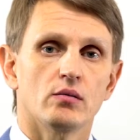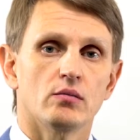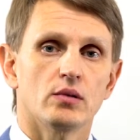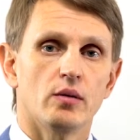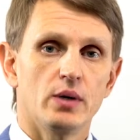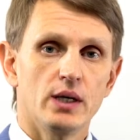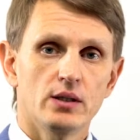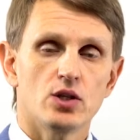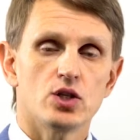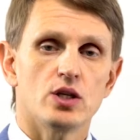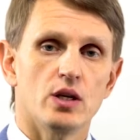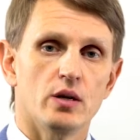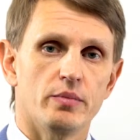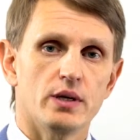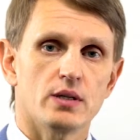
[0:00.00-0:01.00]
you can
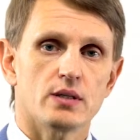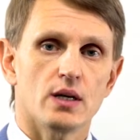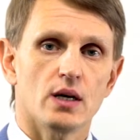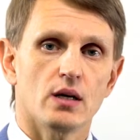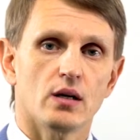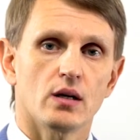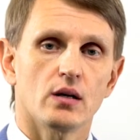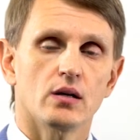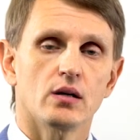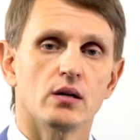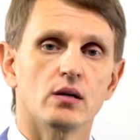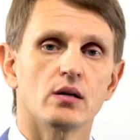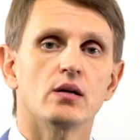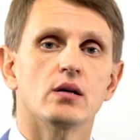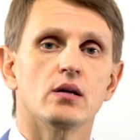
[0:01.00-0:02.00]
find tablet
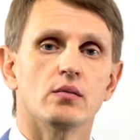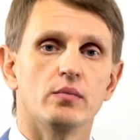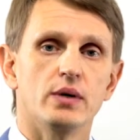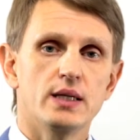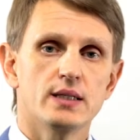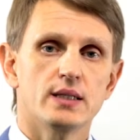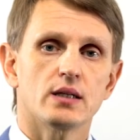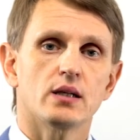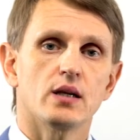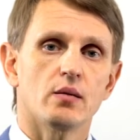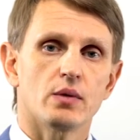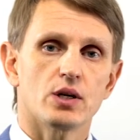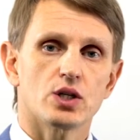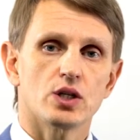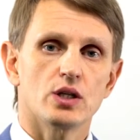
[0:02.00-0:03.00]
press machines,
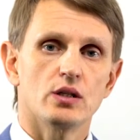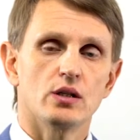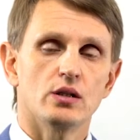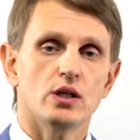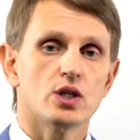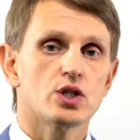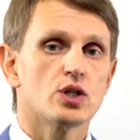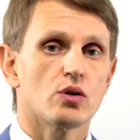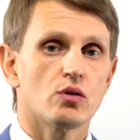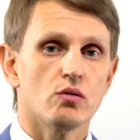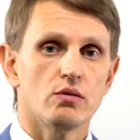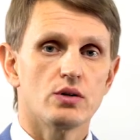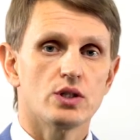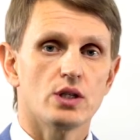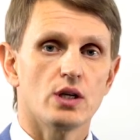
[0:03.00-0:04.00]
blister packaging
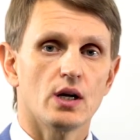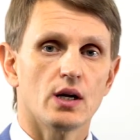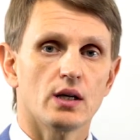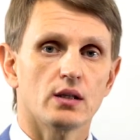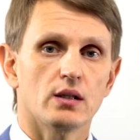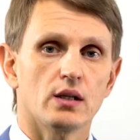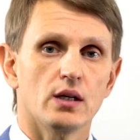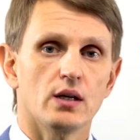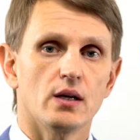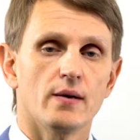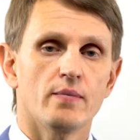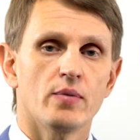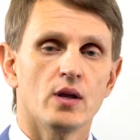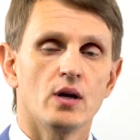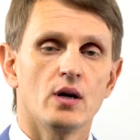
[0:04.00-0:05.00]
machines, coating
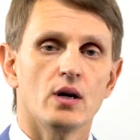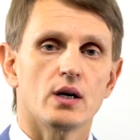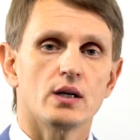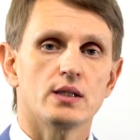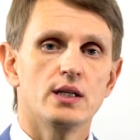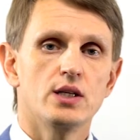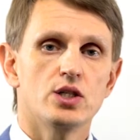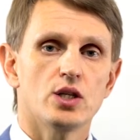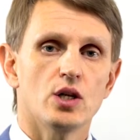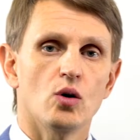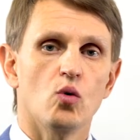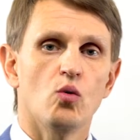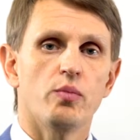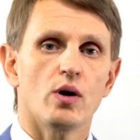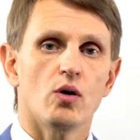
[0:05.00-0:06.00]
machines,
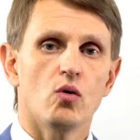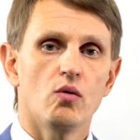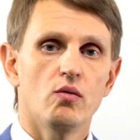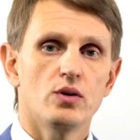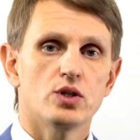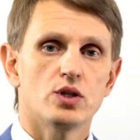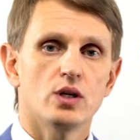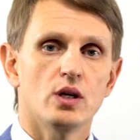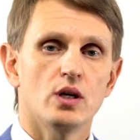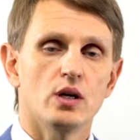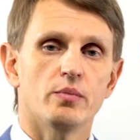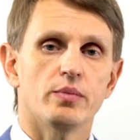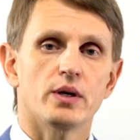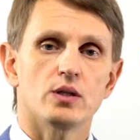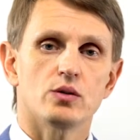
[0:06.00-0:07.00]
packaging and
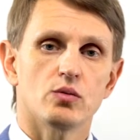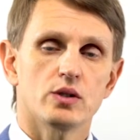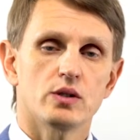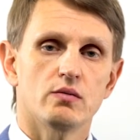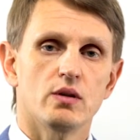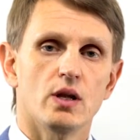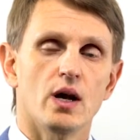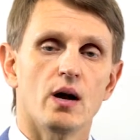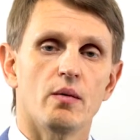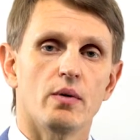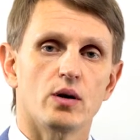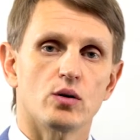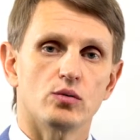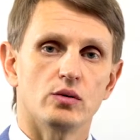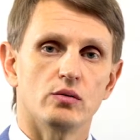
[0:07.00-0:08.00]
production equipment,
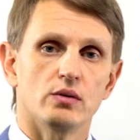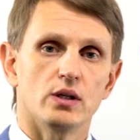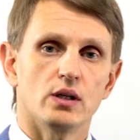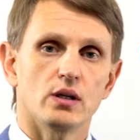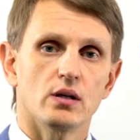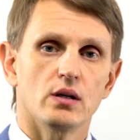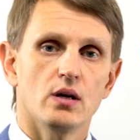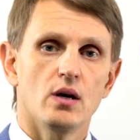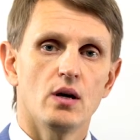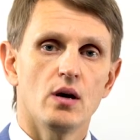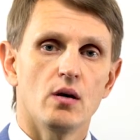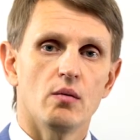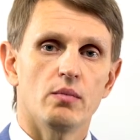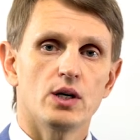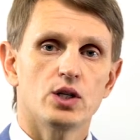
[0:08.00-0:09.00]

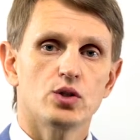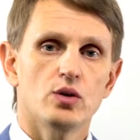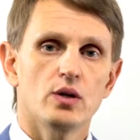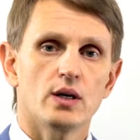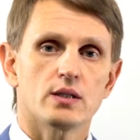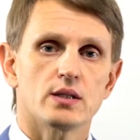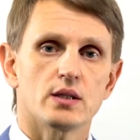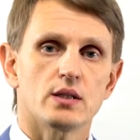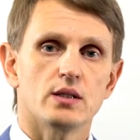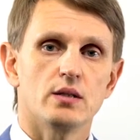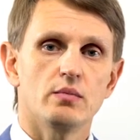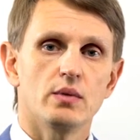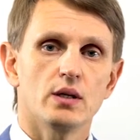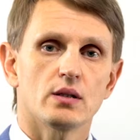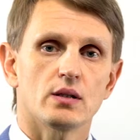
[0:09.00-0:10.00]
a wide
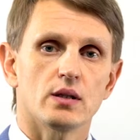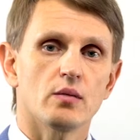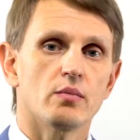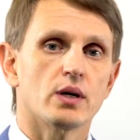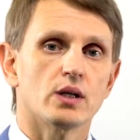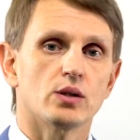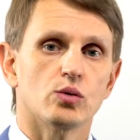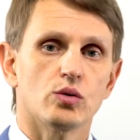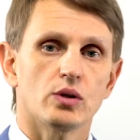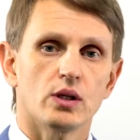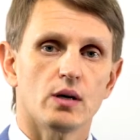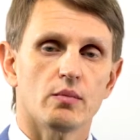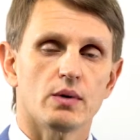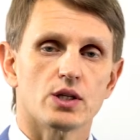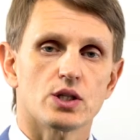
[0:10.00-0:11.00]
range of
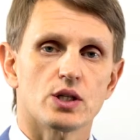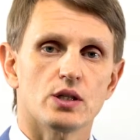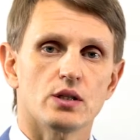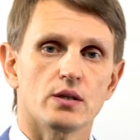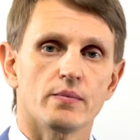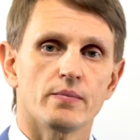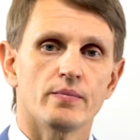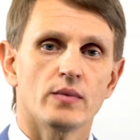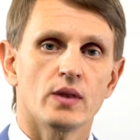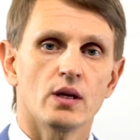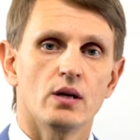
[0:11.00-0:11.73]
laboratory machines,